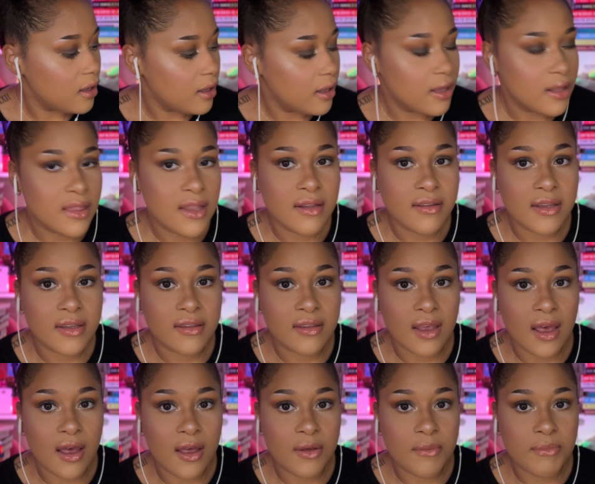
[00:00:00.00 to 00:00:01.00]
This is
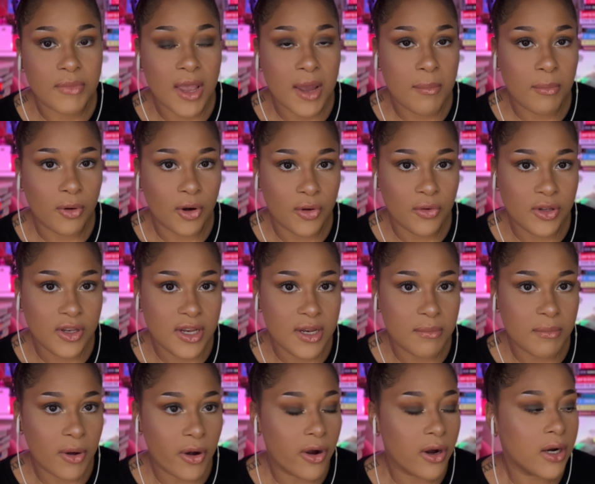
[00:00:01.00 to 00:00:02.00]
a protein
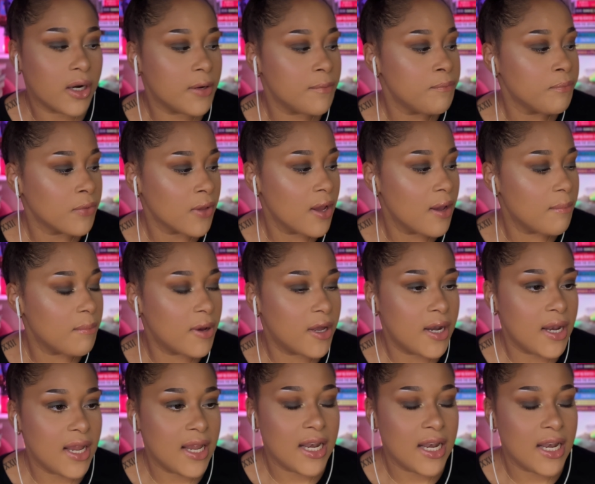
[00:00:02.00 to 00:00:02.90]
bar, but it